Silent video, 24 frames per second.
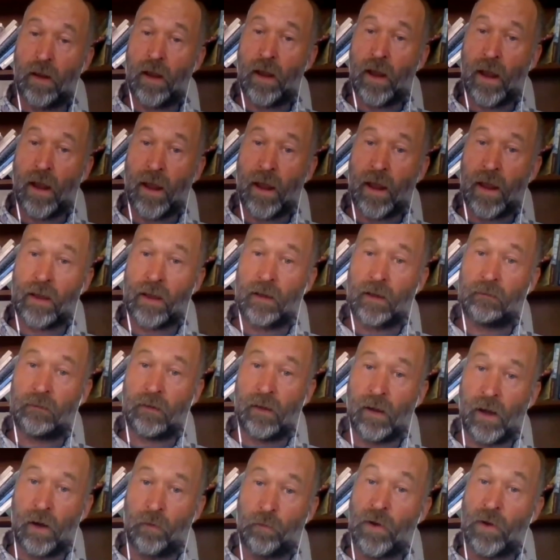And
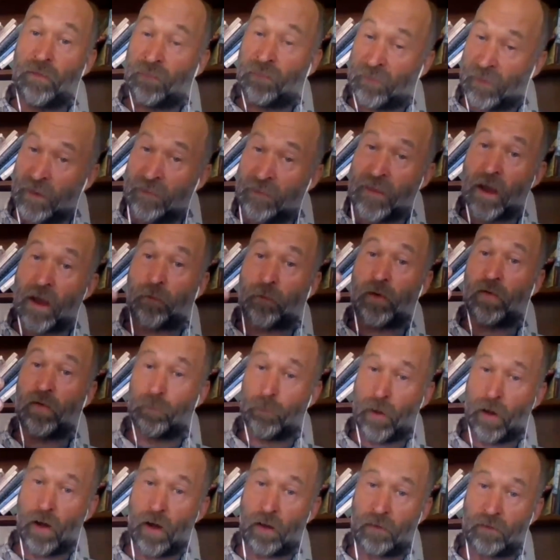uh, we've seen that
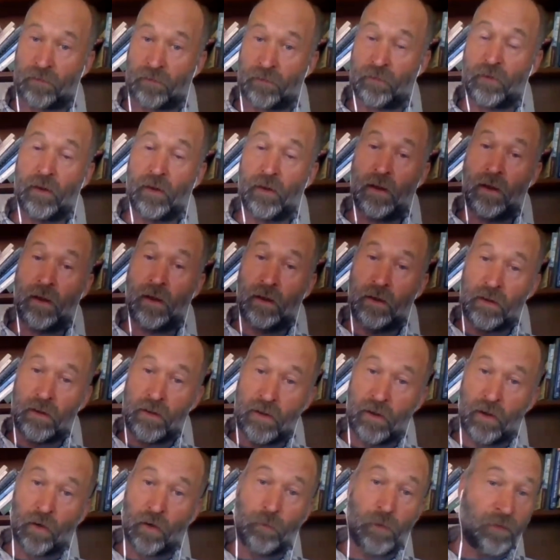response
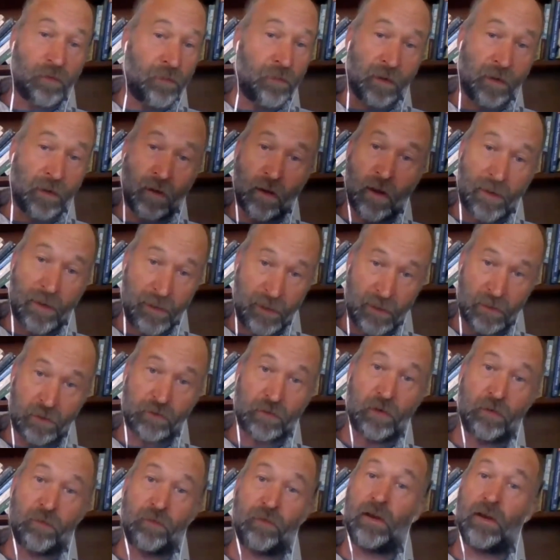here and we've seen a lot of
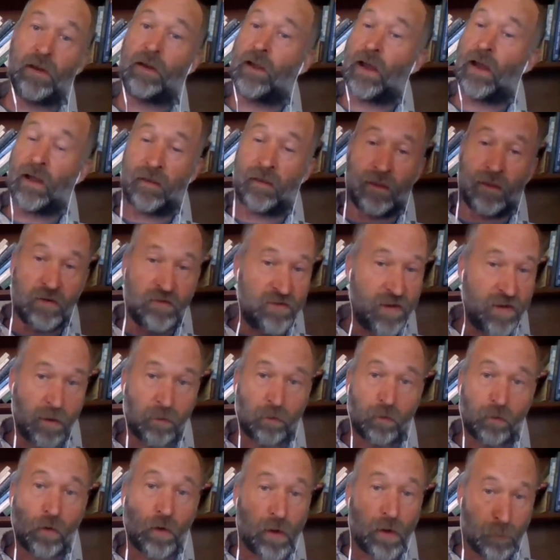interest in kind of the
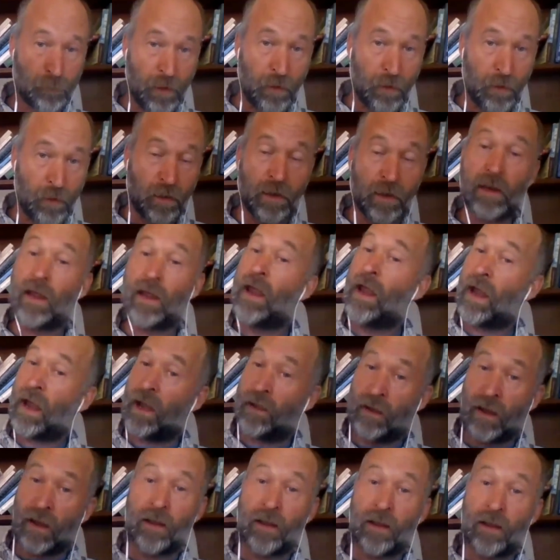general community.
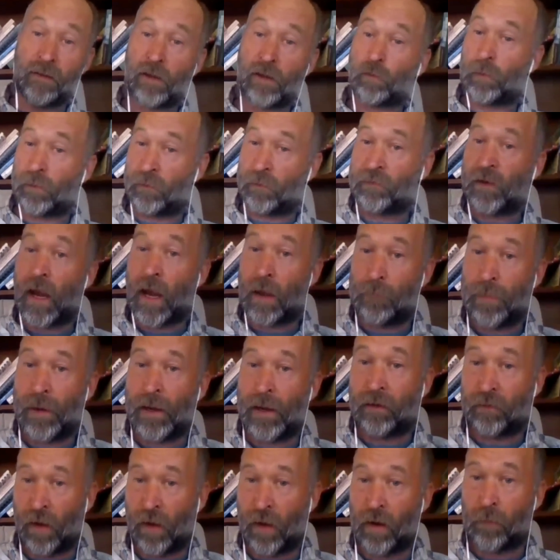And, and that's what this
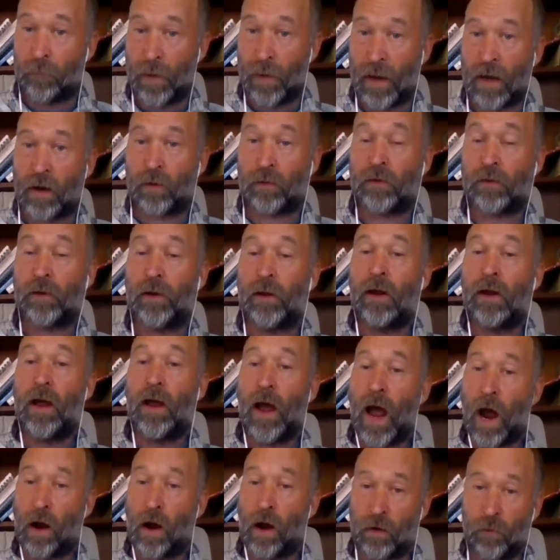campaign is all about.
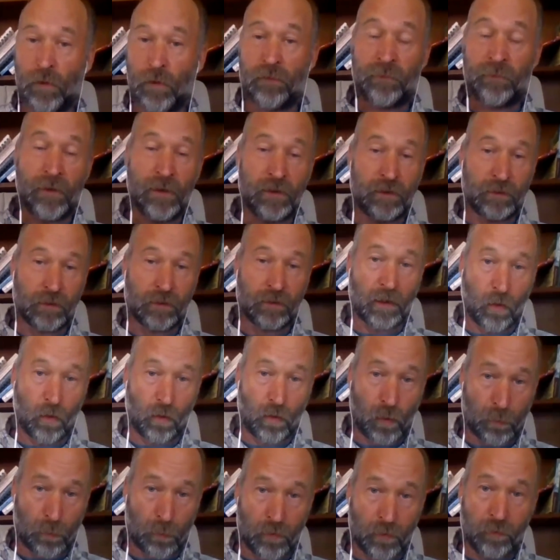How can we feature our
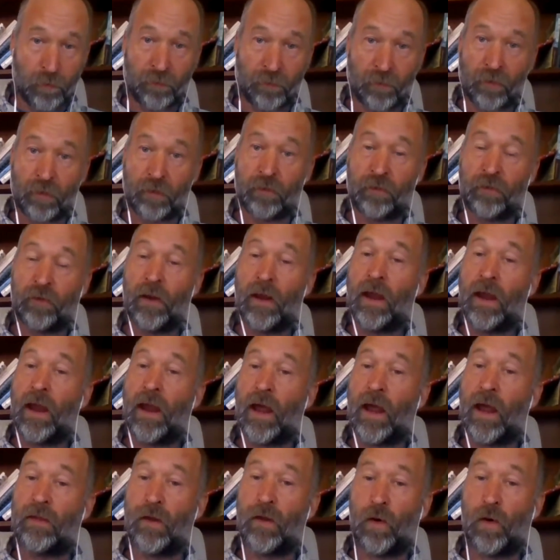local producers
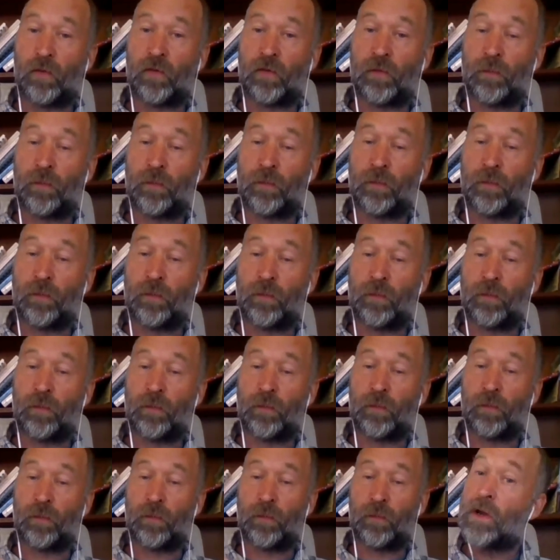and those
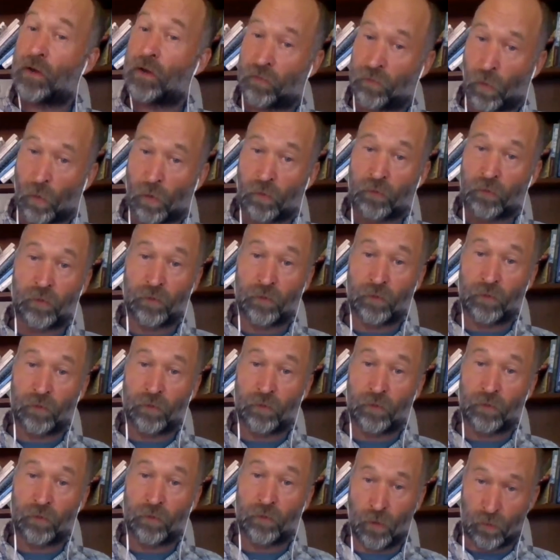places where you can source
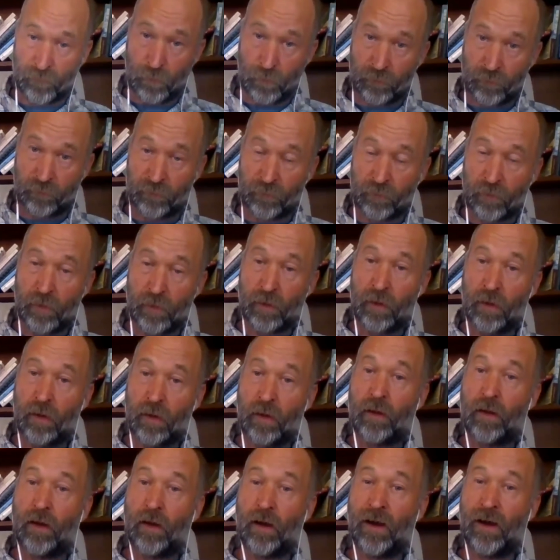those local foods
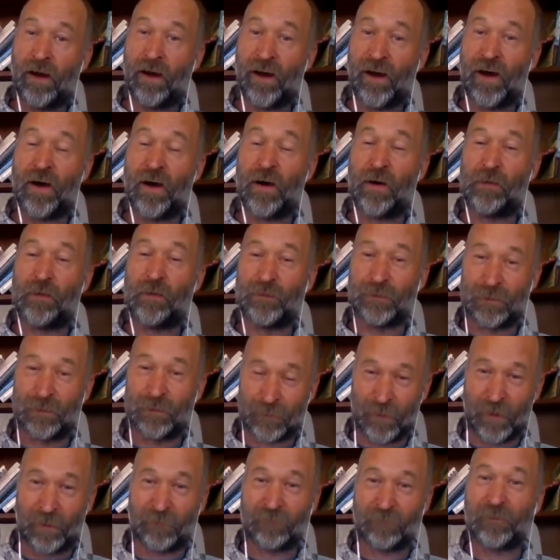uh,
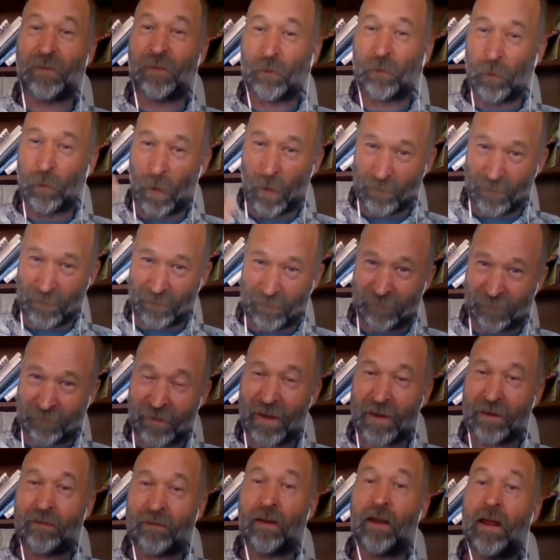from throughout the
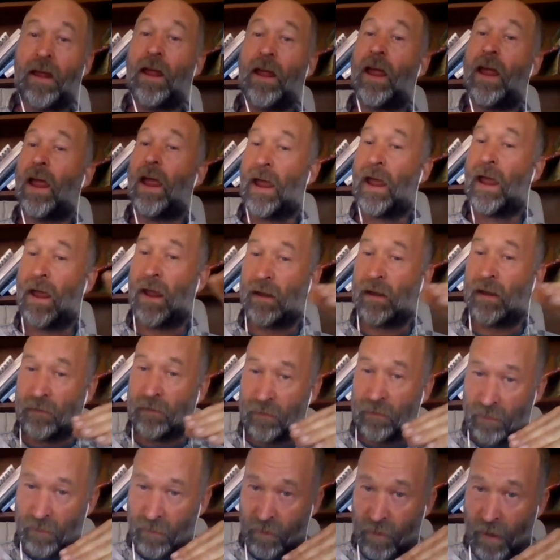state and
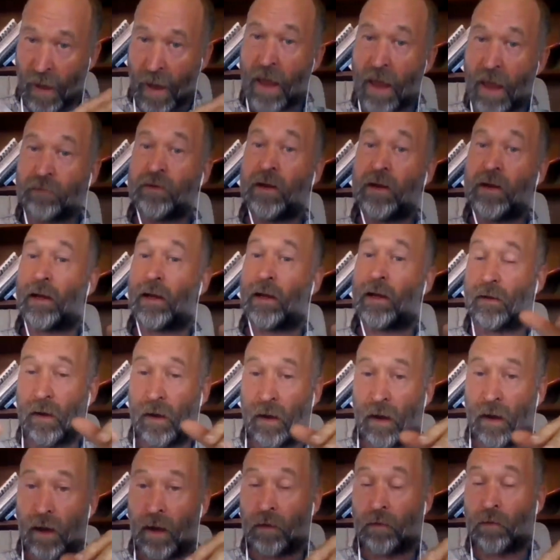asking
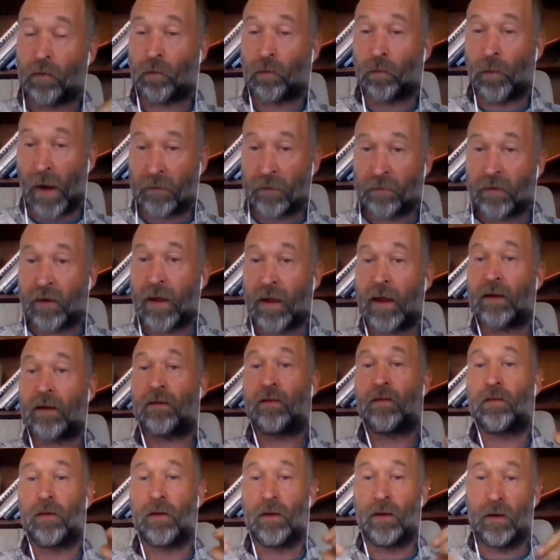uh,
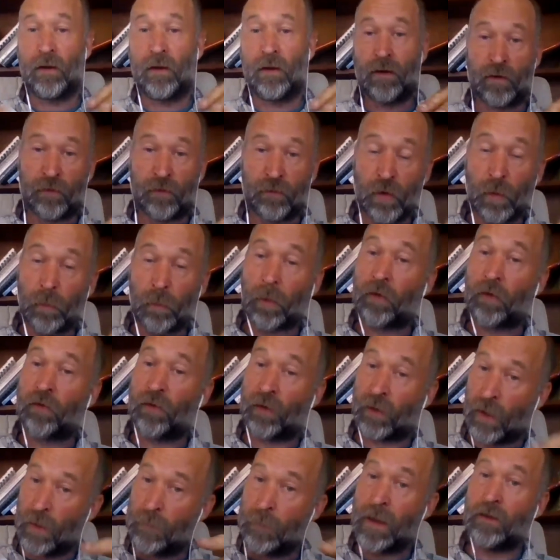residents, consumers to
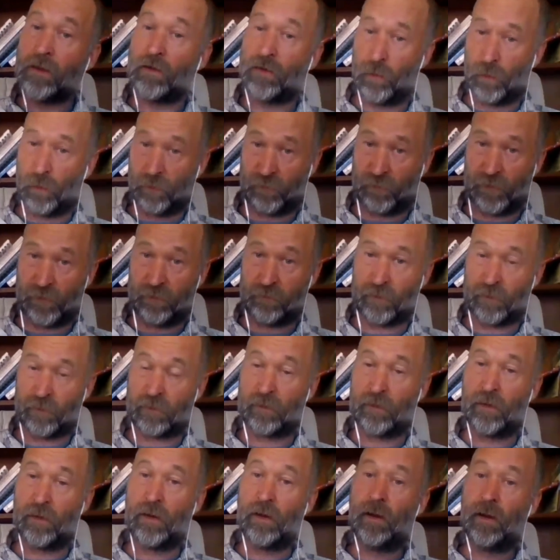commit to a season.
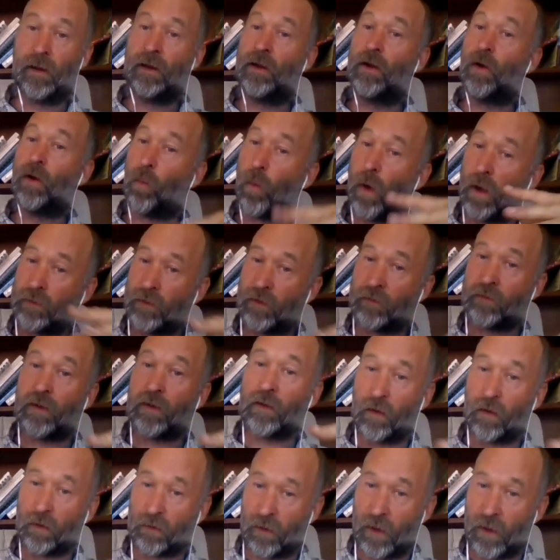You know, what does it
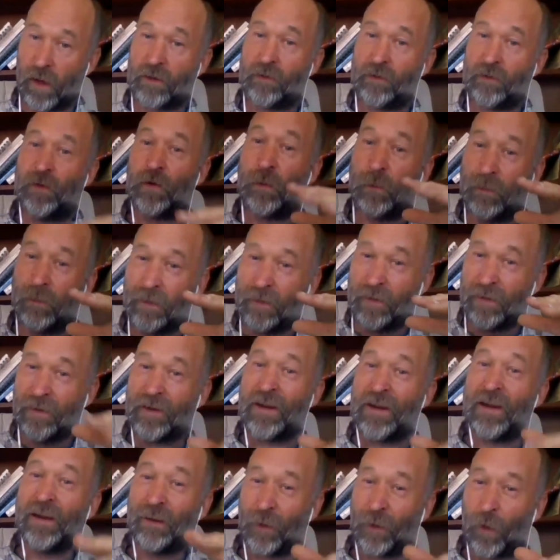look like to
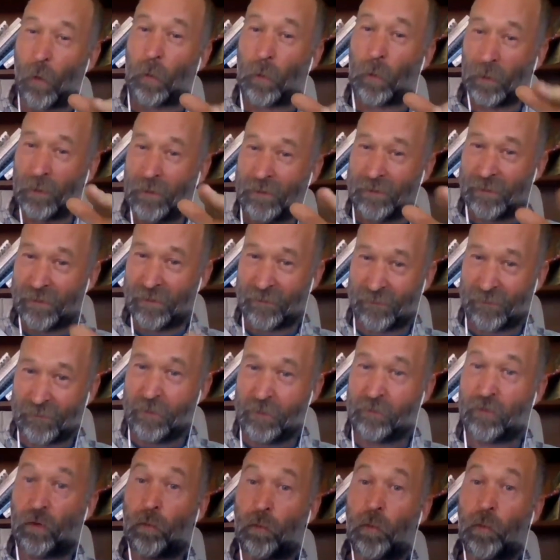eat locally this season?